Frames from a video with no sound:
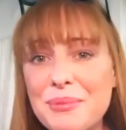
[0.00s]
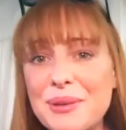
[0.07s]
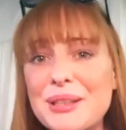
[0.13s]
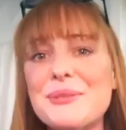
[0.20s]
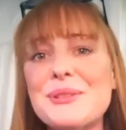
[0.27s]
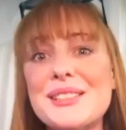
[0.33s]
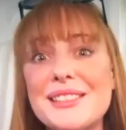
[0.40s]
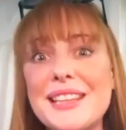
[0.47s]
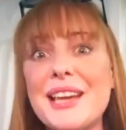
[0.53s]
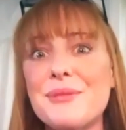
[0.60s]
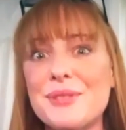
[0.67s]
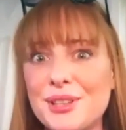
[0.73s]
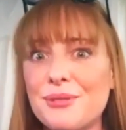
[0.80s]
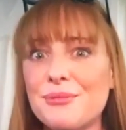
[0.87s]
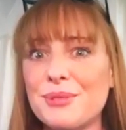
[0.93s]
but it
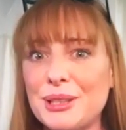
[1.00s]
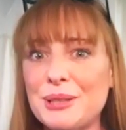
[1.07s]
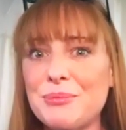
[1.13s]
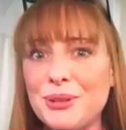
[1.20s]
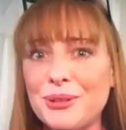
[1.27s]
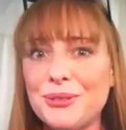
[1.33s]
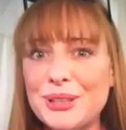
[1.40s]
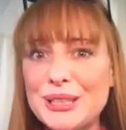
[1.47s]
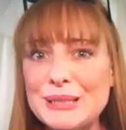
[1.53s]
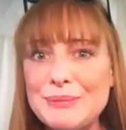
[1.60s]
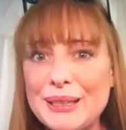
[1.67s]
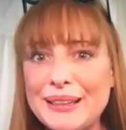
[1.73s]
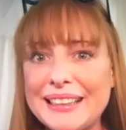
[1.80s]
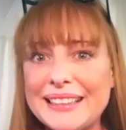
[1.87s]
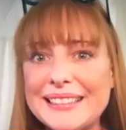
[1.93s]
was a really beautiful
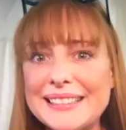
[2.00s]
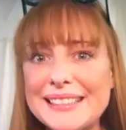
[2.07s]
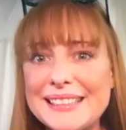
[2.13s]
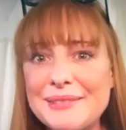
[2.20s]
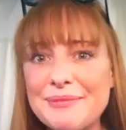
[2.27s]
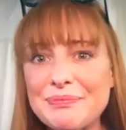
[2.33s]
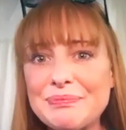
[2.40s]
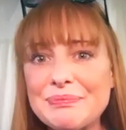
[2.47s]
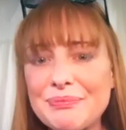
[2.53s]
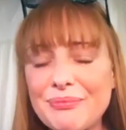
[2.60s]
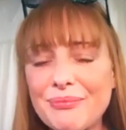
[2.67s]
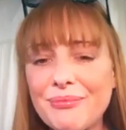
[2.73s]
experience. That's so